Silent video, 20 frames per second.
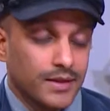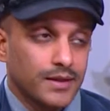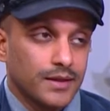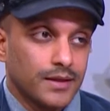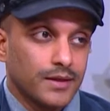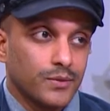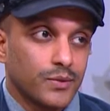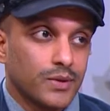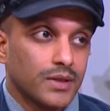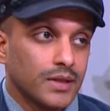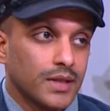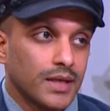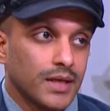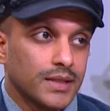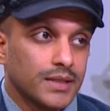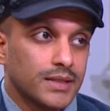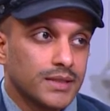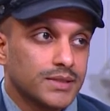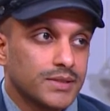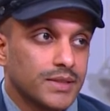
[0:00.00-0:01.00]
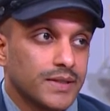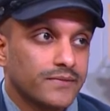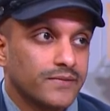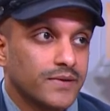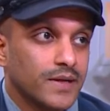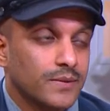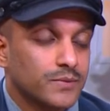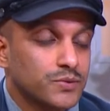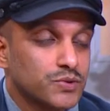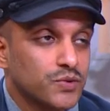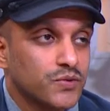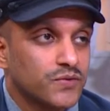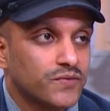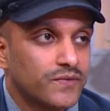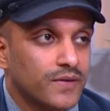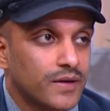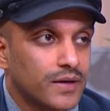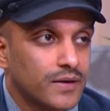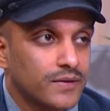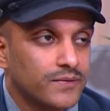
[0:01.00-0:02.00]
we're lucky to have come so
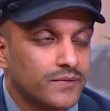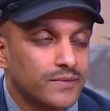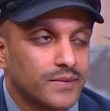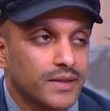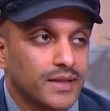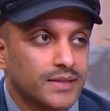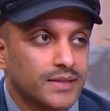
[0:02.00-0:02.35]
far from that